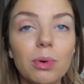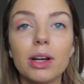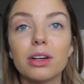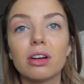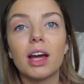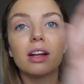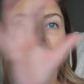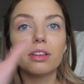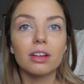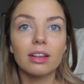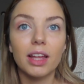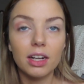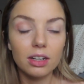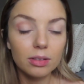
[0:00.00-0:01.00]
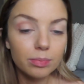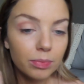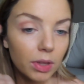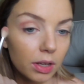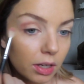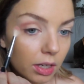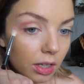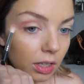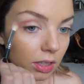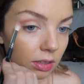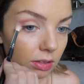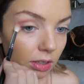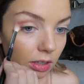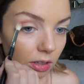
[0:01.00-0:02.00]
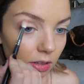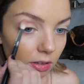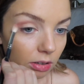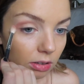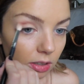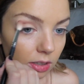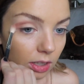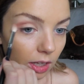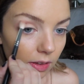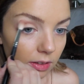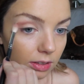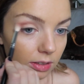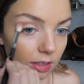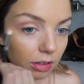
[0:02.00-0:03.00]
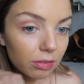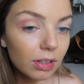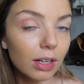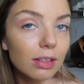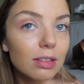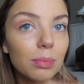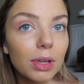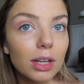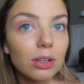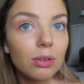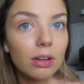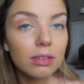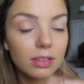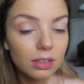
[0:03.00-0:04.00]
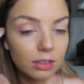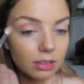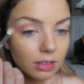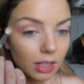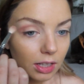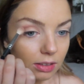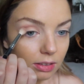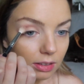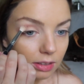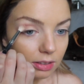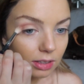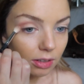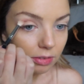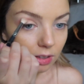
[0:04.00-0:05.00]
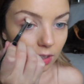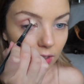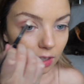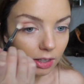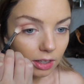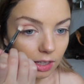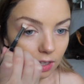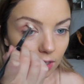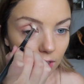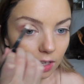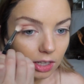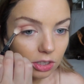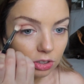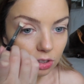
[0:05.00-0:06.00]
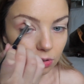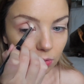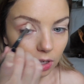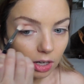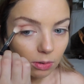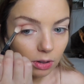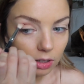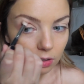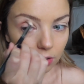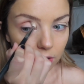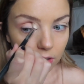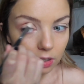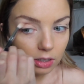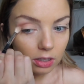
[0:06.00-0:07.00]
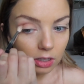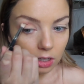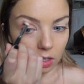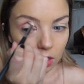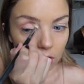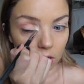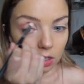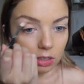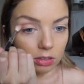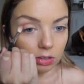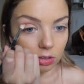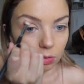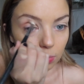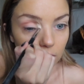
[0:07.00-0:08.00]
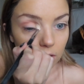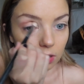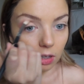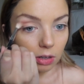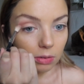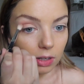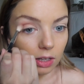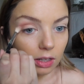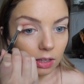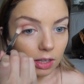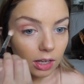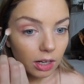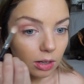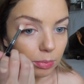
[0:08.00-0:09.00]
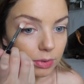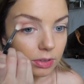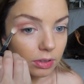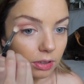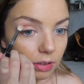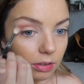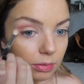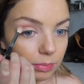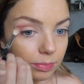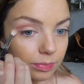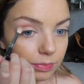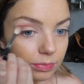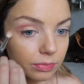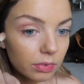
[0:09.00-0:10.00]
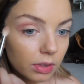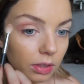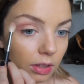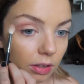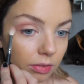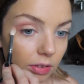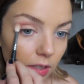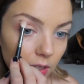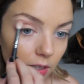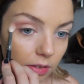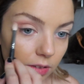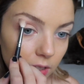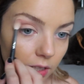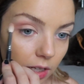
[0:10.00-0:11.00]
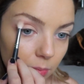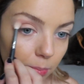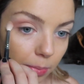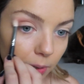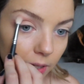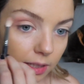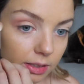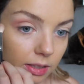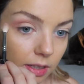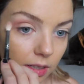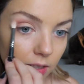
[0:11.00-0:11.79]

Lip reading: want your eye to look lighter. So yeah, this is definitely not something I do every single day. This is definitely like an occasion where I want to look super glowy and glam. So definitely not every day, but